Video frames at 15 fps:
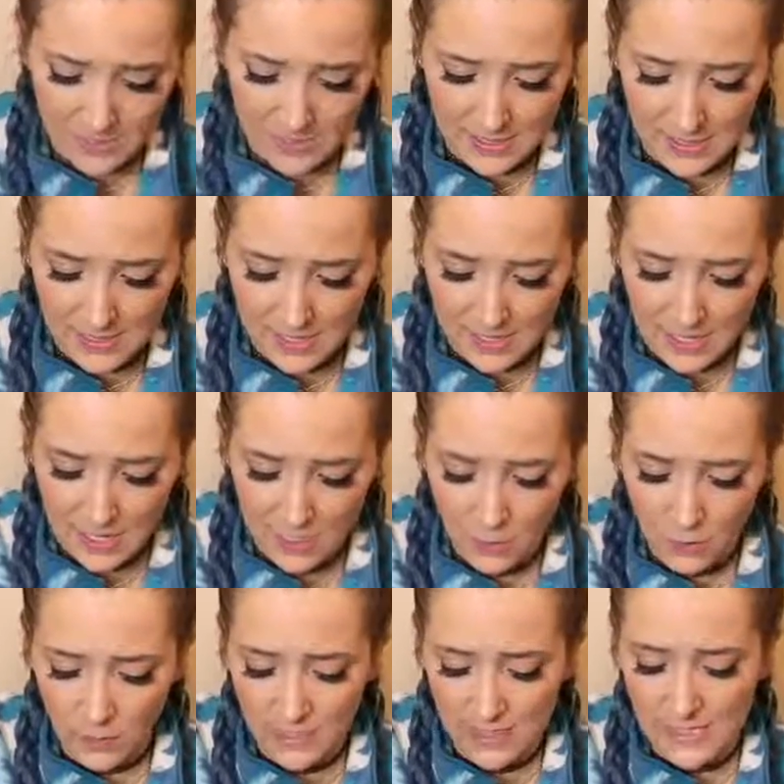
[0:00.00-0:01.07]
is that they
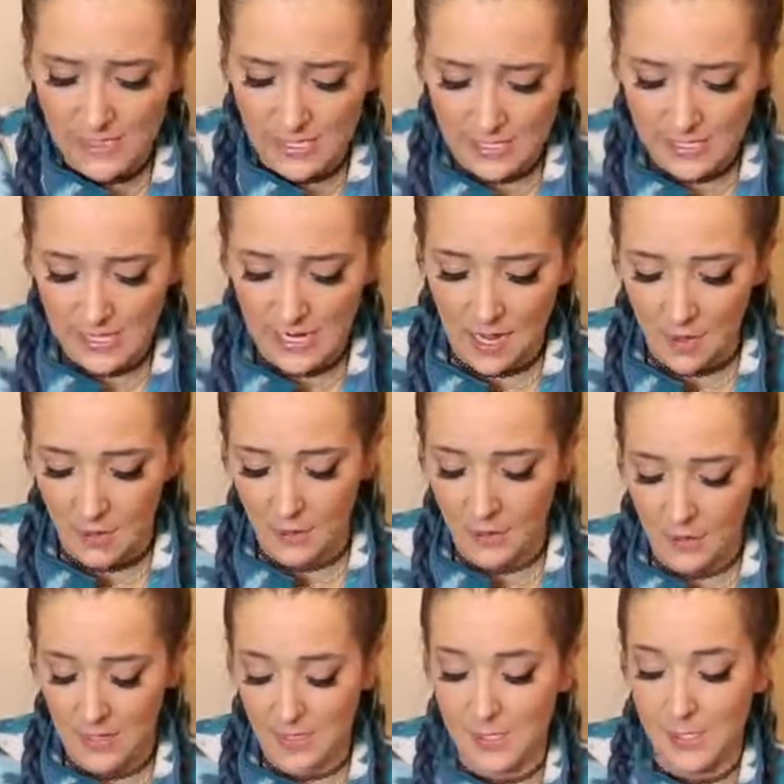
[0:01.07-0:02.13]
don't really stick together
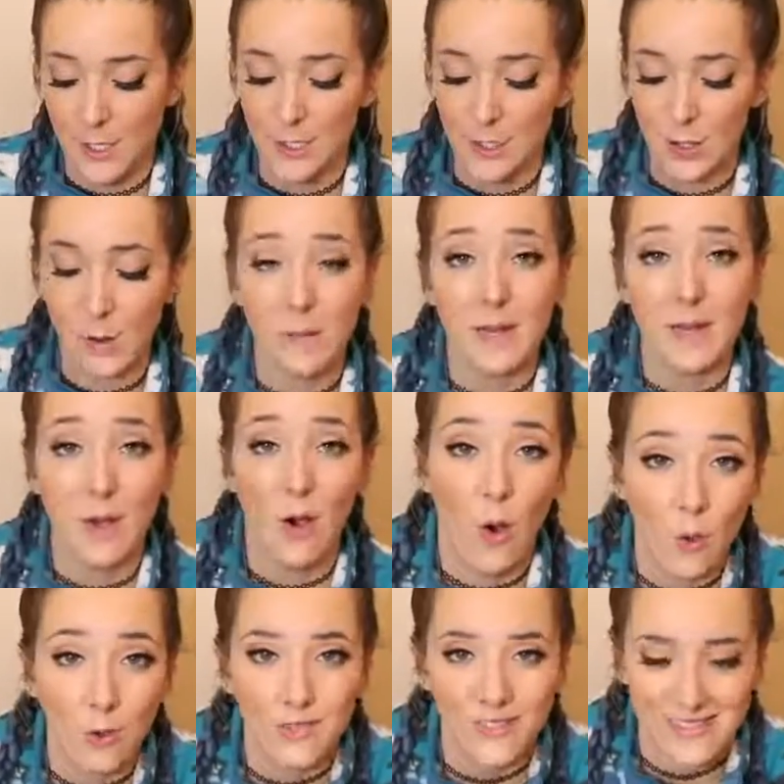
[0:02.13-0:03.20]
because there's so many
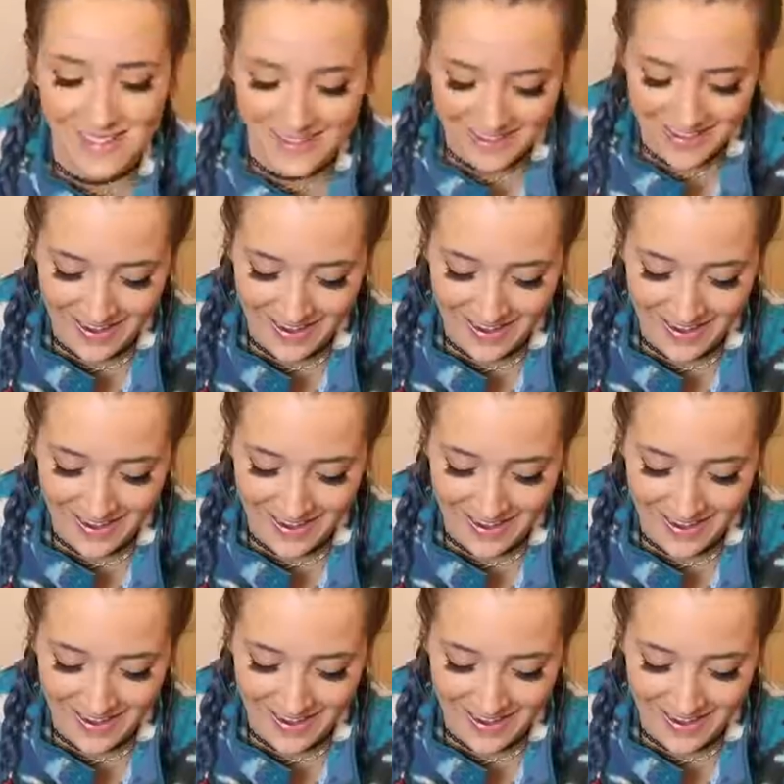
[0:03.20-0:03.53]
holes in